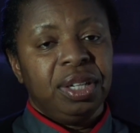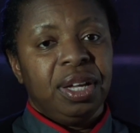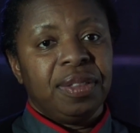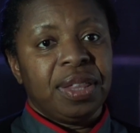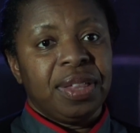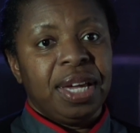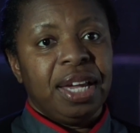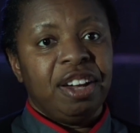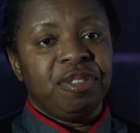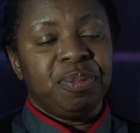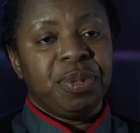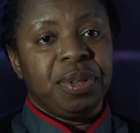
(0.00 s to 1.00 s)
that they
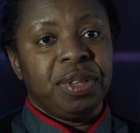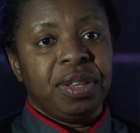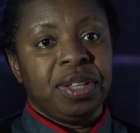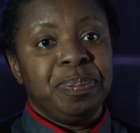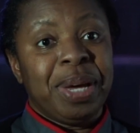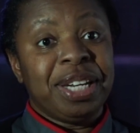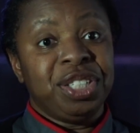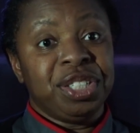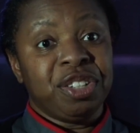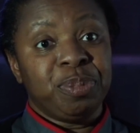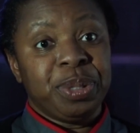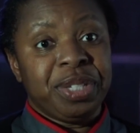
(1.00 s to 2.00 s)
have that the managers
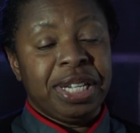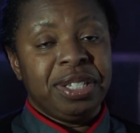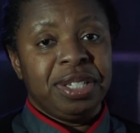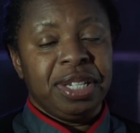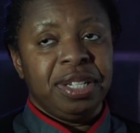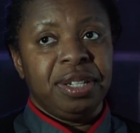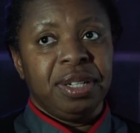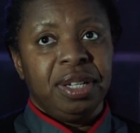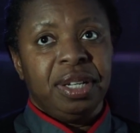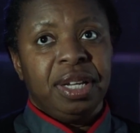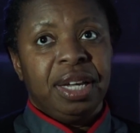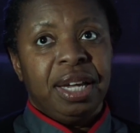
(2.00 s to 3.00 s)
have presented
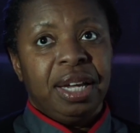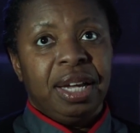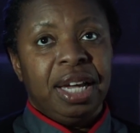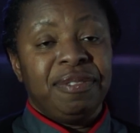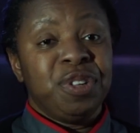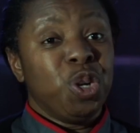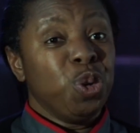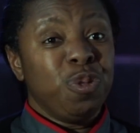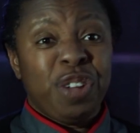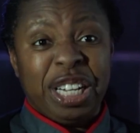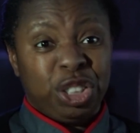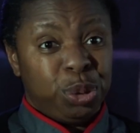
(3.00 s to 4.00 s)
have no
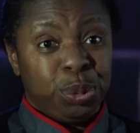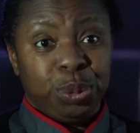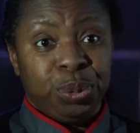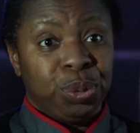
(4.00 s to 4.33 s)
factual